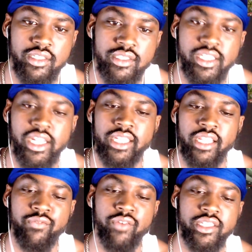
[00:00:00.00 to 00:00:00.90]
She got that
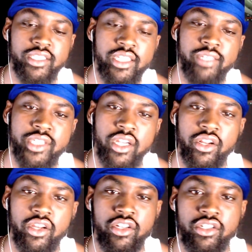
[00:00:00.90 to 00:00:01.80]
fuck sleep shirt
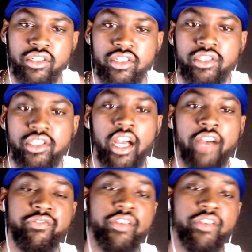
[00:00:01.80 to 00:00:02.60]
on. I feel